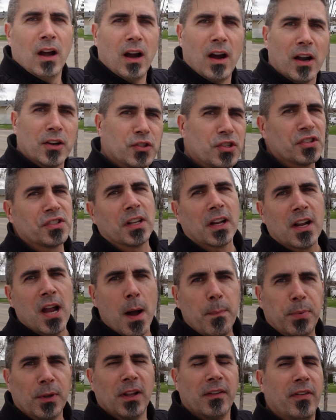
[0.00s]
are just a
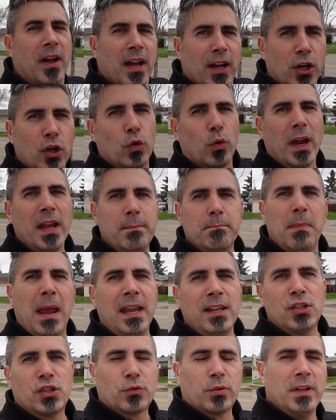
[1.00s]
couple of great
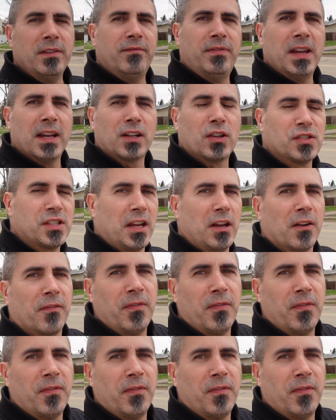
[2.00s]
mainstream vehicles that you're